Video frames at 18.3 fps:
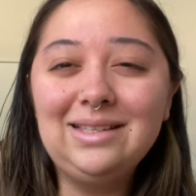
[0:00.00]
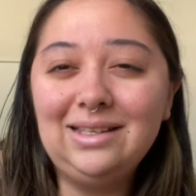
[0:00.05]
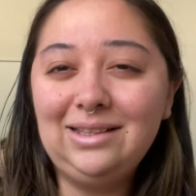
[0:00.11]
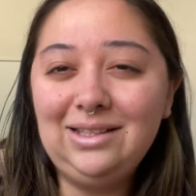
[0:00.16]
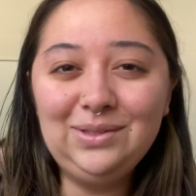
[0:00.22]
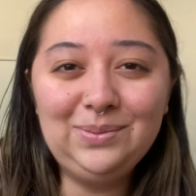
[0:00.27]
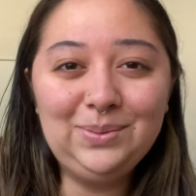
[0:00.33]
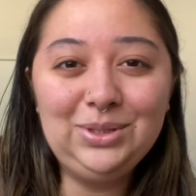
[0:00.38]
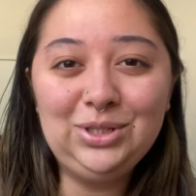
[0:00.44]
like
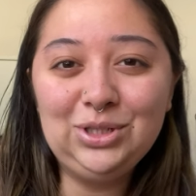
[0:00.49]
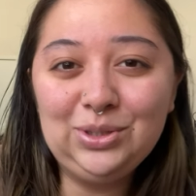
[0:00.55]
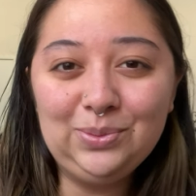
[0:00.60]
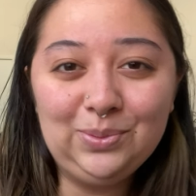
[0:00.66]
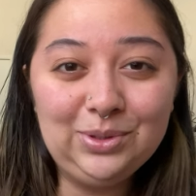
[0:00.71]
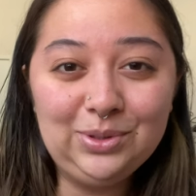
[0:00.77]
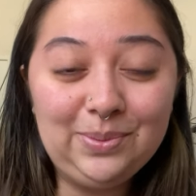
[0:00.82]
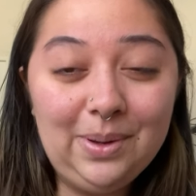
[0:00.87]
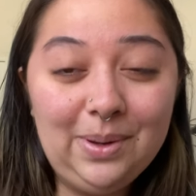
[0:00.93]
this was just
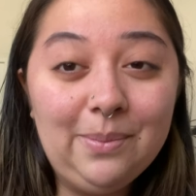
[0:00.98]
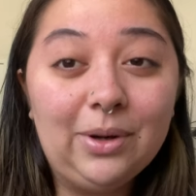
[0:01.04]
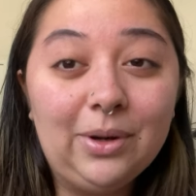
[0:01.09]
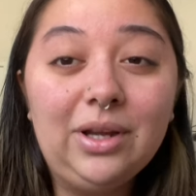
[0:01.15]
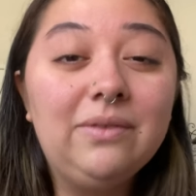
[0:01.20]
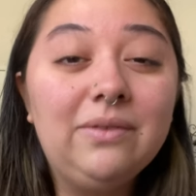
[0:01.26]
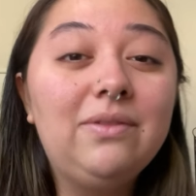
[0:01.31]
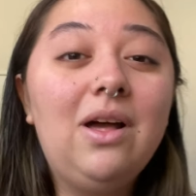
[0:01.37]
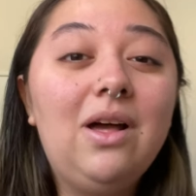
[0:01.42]
supposed to be a
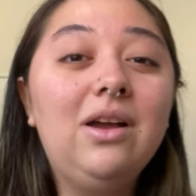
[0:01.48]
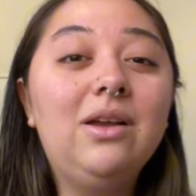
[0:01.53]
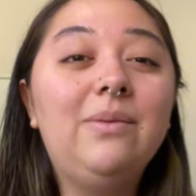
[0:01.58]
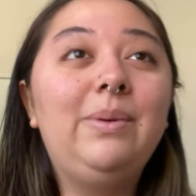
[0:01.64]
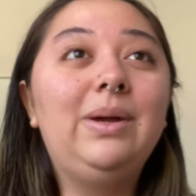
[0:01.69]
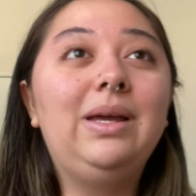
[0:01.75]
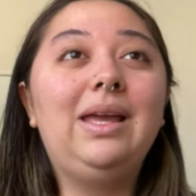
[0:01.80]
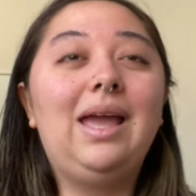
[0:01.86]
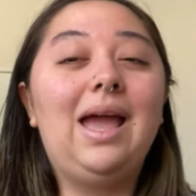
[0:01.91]
market vlog,
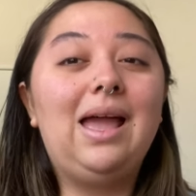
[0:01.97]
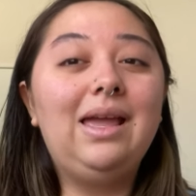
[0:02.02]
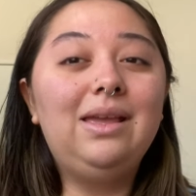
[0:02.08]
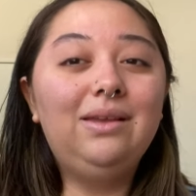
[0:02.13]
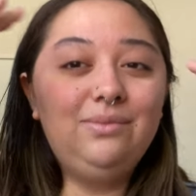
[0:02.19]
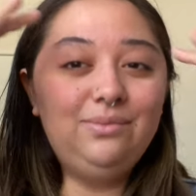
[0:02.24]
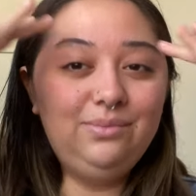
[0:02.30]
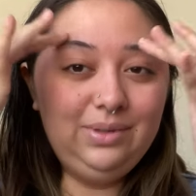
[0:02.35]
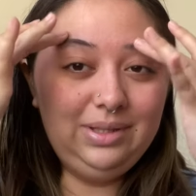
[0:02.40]
but I
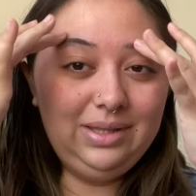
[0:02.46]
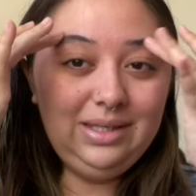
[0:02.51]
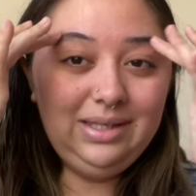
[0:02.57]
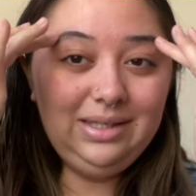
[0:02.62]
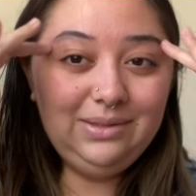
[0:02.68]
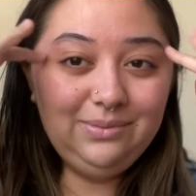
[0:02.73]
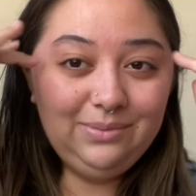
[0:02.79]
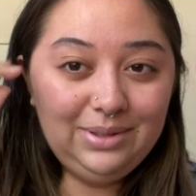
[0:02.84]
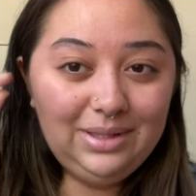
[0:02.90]
really,
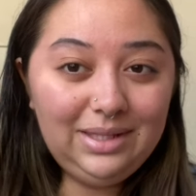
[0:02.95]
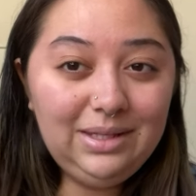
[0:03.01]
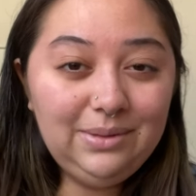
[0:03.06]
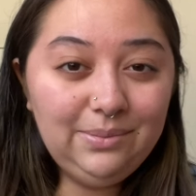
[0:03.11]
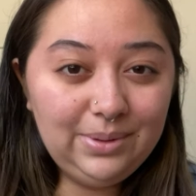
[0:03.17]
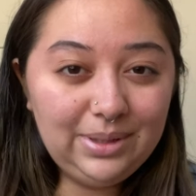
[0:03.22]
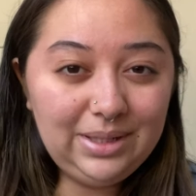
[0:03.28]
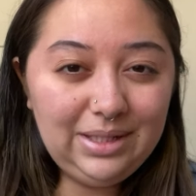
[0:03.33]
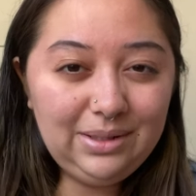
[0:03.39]
really,
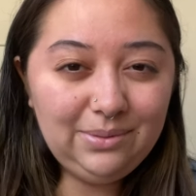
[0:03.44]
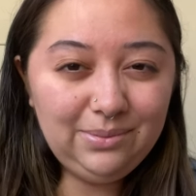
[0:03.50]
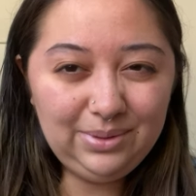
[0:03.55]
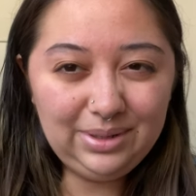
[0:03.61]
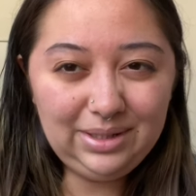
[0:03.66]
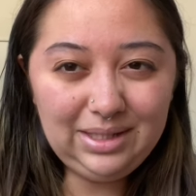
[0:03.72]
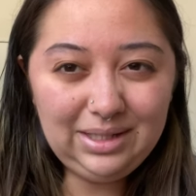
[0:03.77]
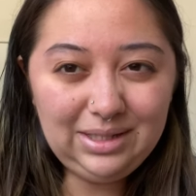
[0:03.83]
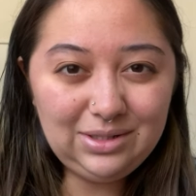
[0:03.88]
really,
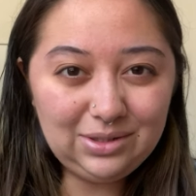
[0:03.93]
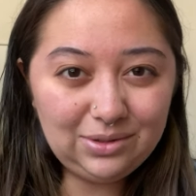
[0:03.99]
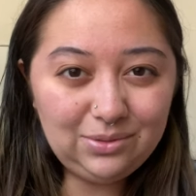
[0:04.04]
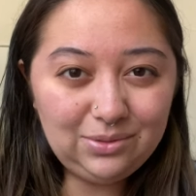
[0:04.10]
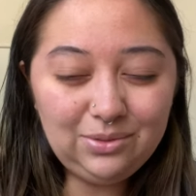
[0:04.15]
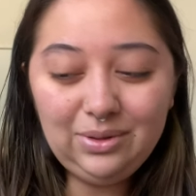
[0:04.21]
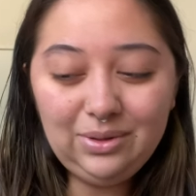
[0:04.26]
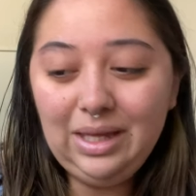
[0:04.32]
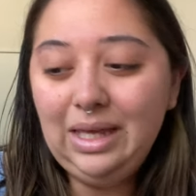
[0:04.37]
really
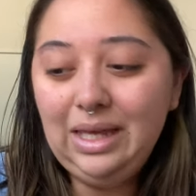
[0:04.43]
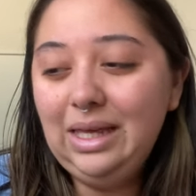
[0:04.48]
do